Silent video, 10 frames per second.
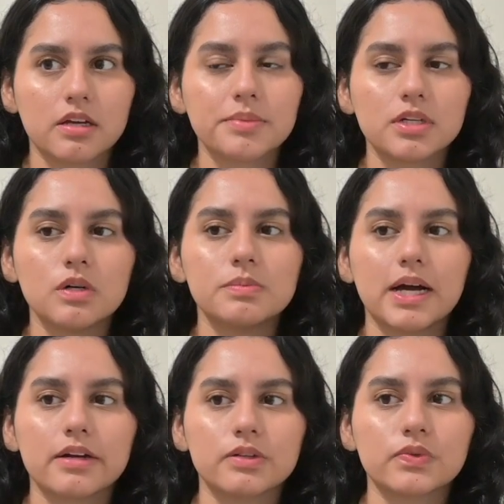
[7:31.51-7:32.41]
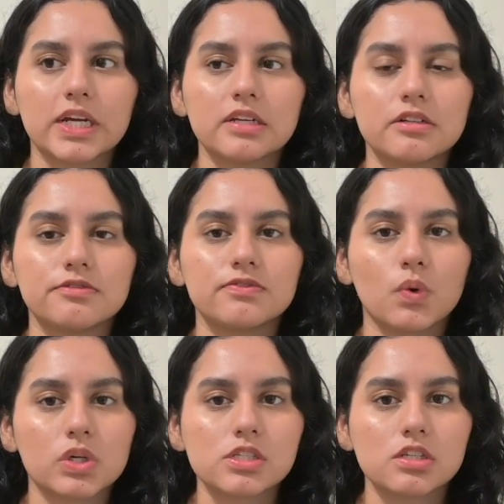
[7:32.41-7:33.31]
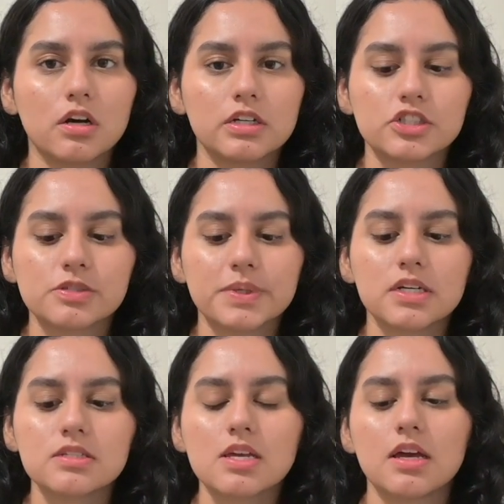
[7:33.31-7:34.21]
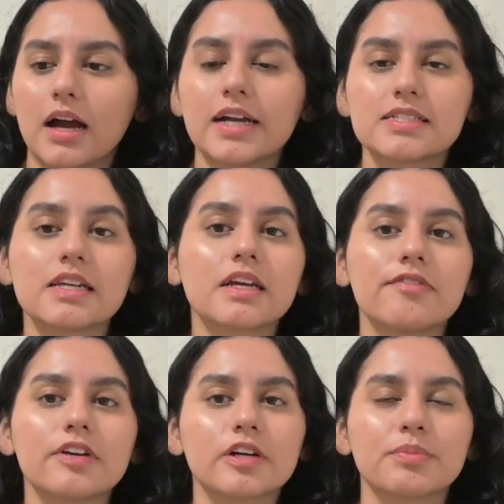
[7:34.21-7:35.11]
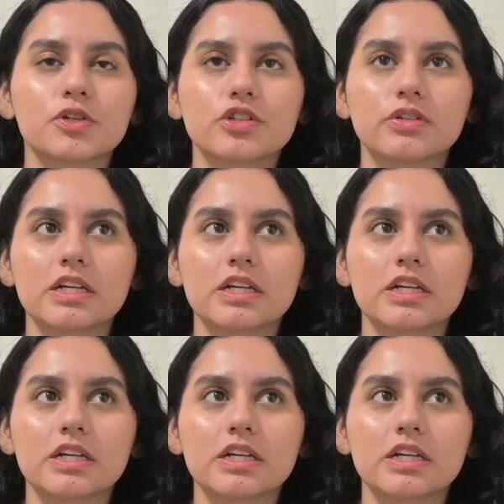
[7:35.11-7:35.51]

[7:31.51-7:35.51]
I'm gonna go back and rate it a 4-star just because I didn't get very emotional.